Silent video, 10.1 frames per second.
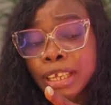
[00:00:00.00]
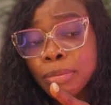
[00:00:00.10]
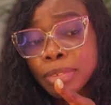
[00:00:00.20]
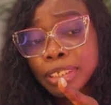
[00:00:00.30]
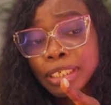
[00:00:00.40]

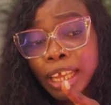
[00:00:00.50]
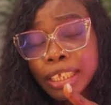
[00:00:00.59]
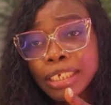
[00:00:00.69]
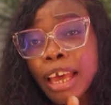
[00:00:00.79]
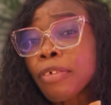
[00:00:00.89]
them is
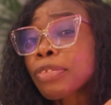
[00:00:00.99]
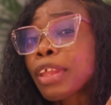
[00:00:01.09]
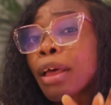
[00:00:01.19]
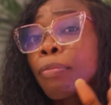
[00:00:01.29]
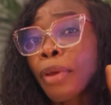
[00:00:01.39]
that
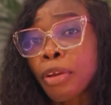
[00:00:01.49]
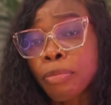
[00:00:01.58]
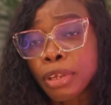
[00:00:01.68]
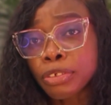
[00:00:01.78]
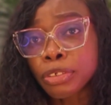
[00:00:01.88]
after
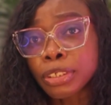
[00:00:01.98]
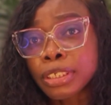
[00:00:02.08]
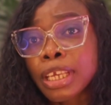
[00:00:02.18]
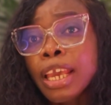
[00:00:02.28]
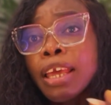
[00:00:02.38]
biometrics,